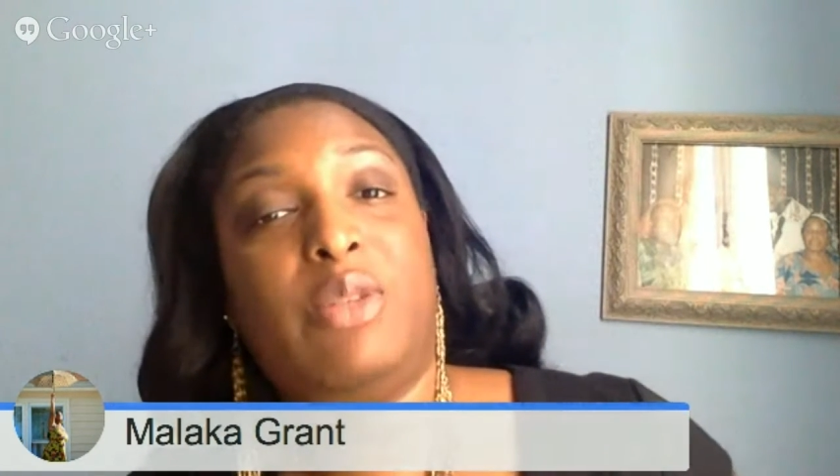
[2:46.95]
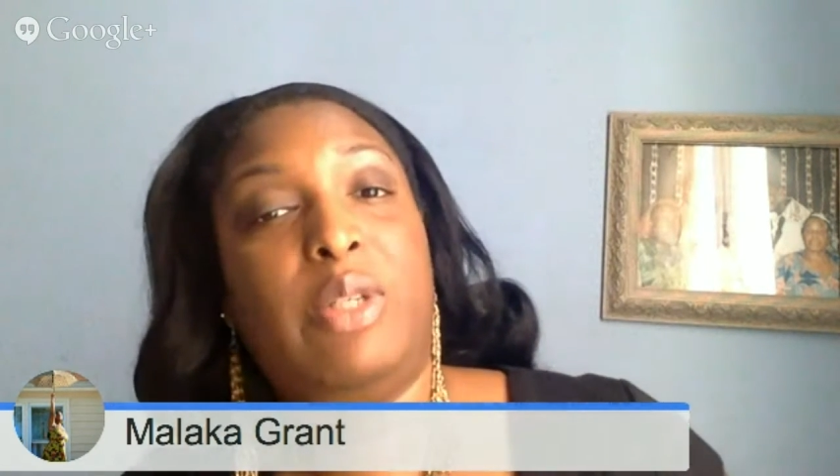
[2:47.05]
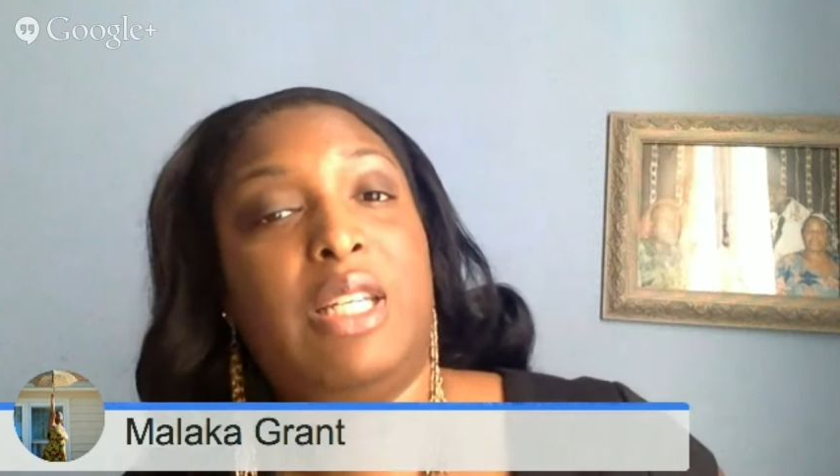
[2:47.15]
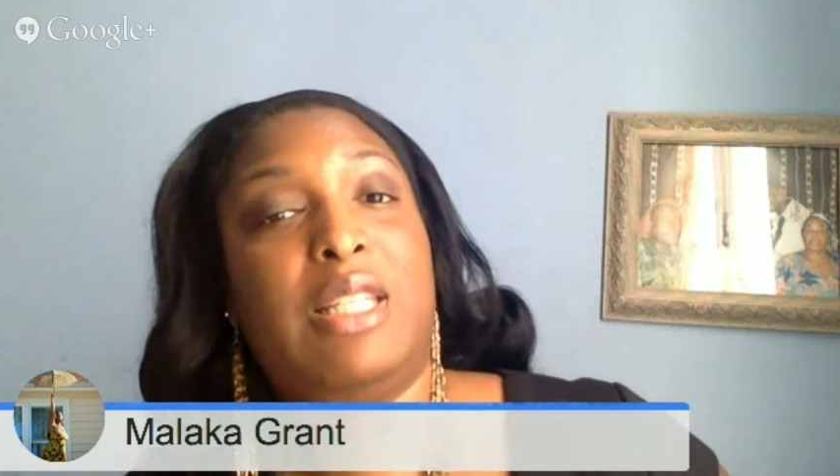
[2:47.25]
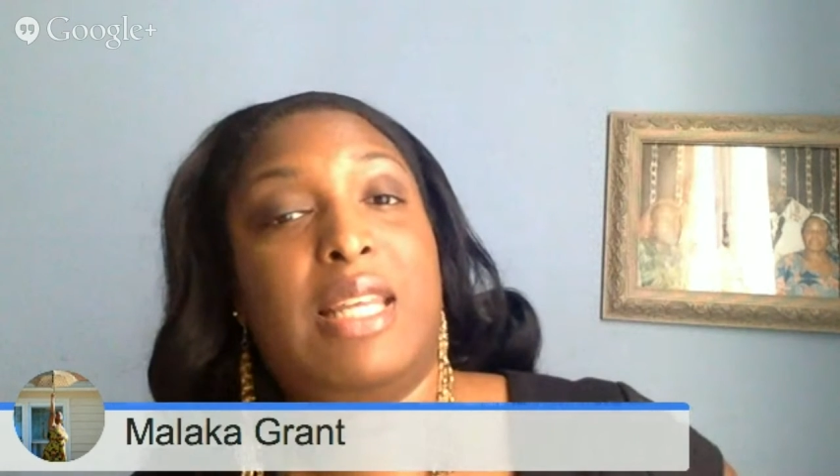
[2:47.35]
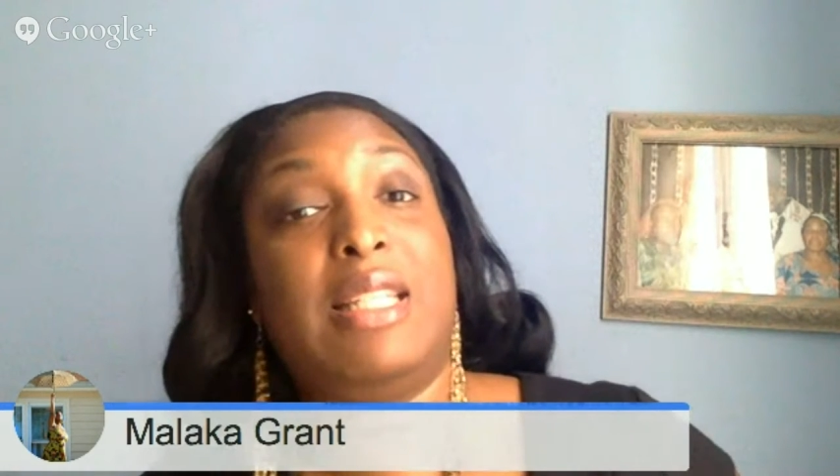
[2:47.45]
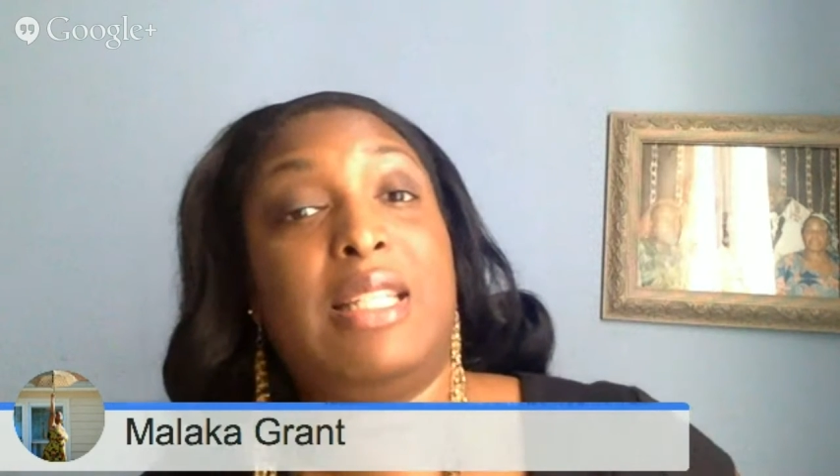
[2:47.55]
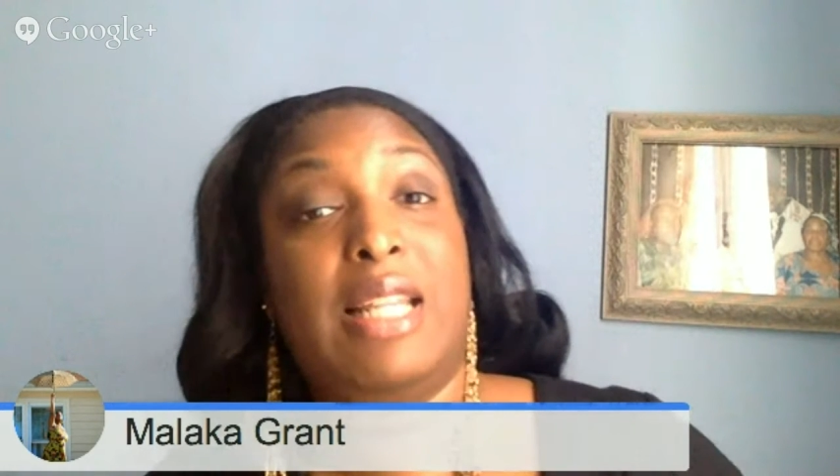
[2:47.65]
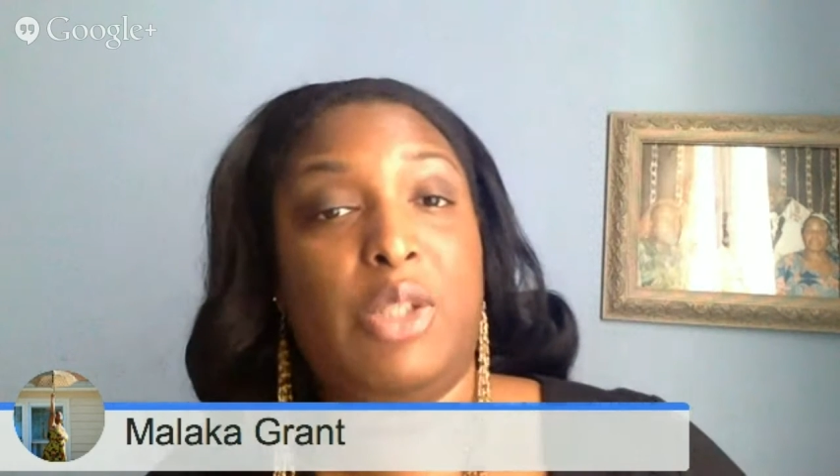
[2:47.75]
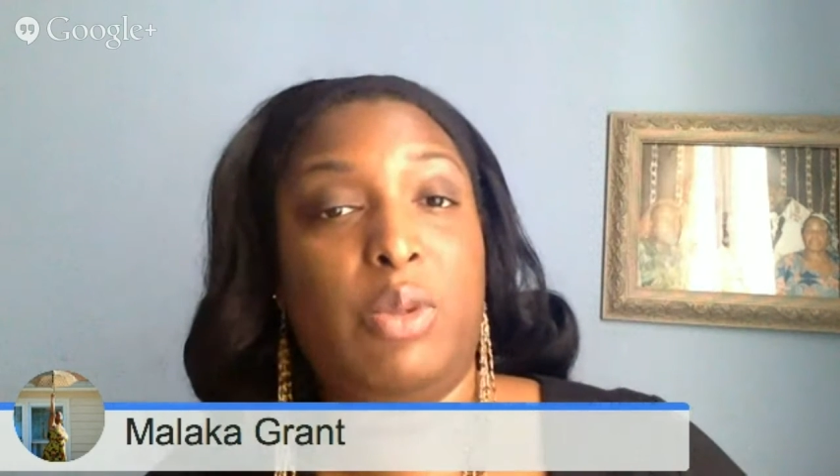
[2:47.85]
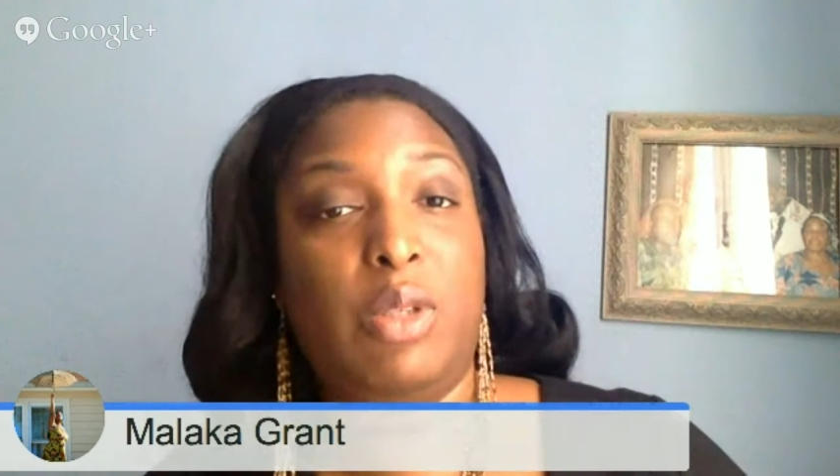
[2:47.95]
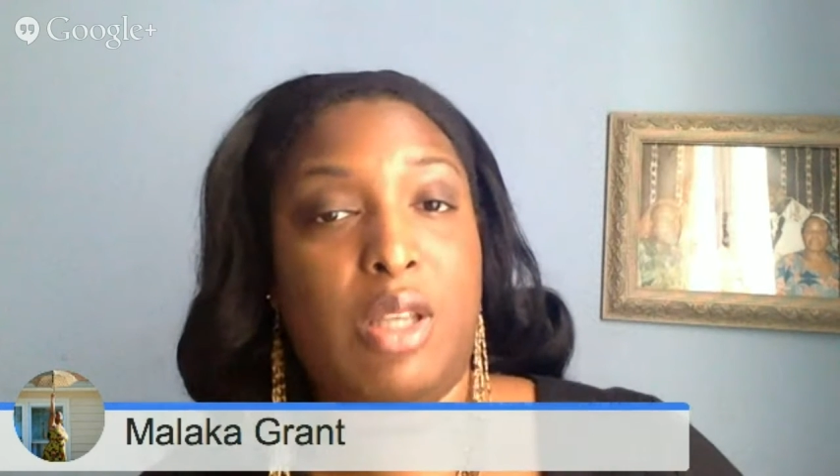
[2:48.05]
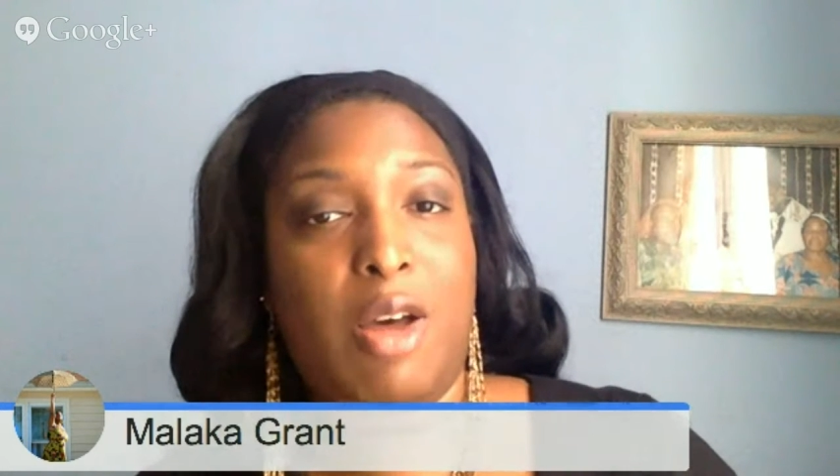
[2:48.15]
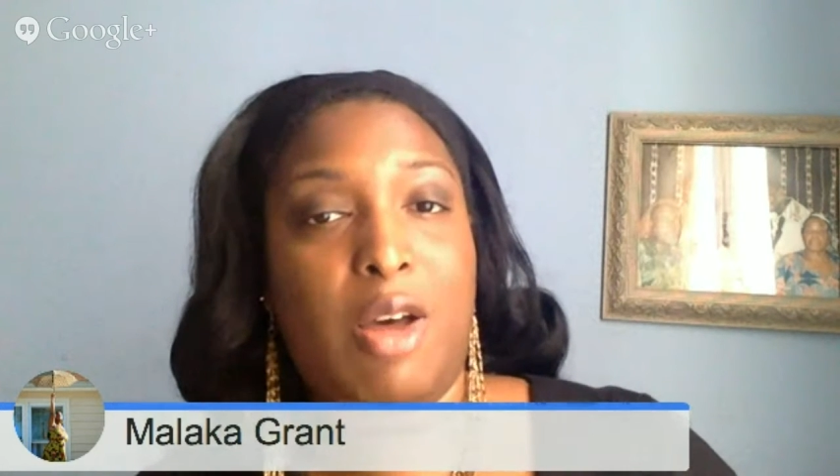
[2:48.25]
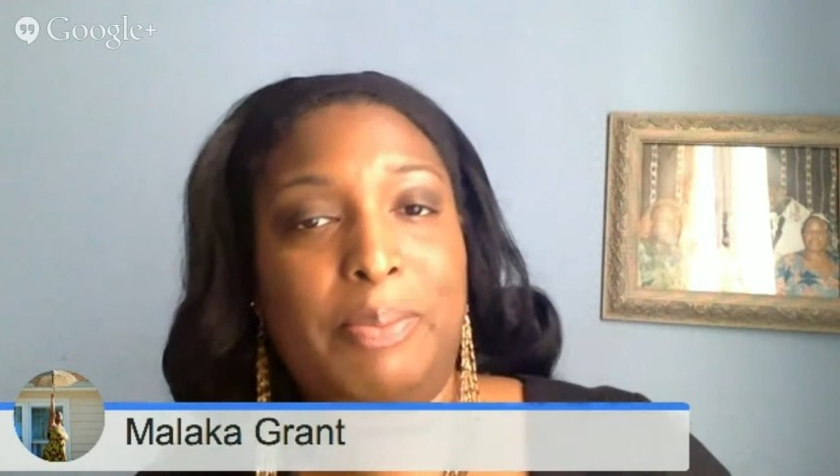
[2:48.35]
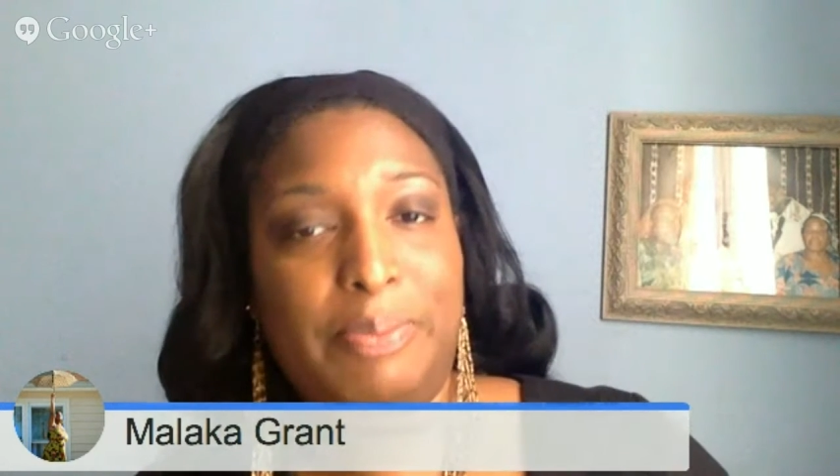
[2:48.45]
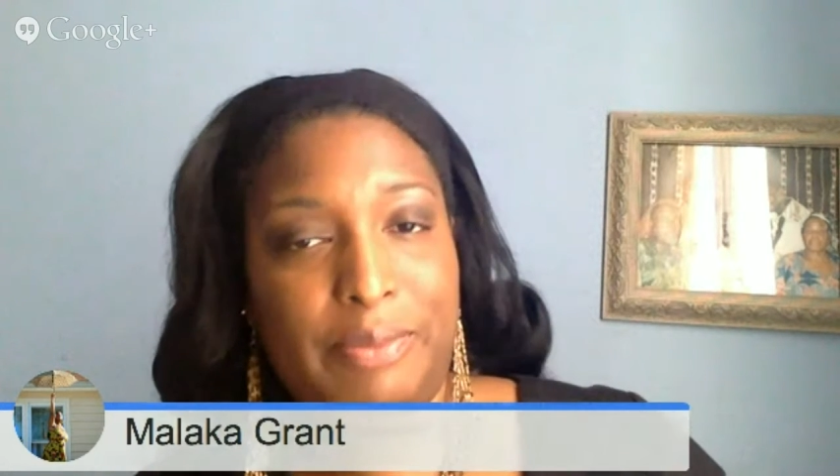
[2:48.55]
which is Intellectual Scum.